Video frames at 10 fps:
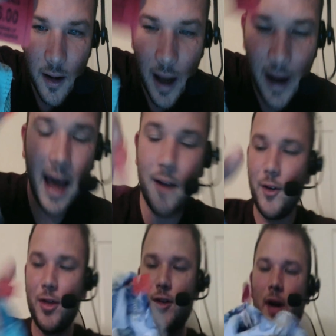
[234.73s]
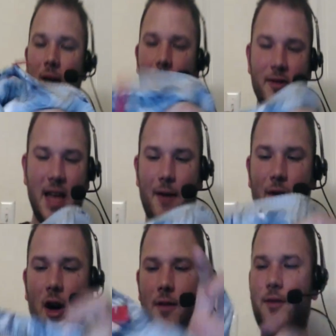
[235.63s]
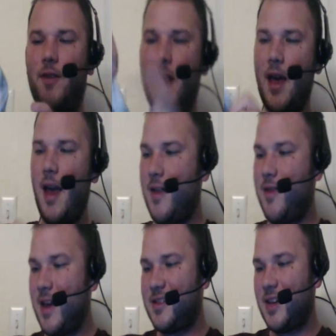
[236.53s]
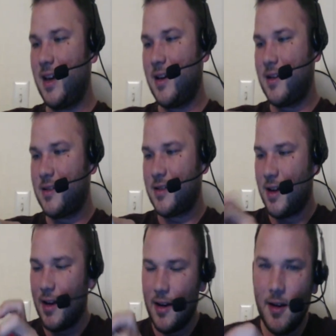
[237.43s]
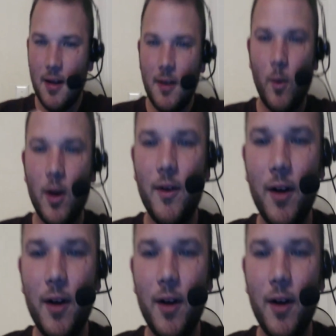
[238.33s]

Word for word: I got it for $3. It was half off. And this is one of our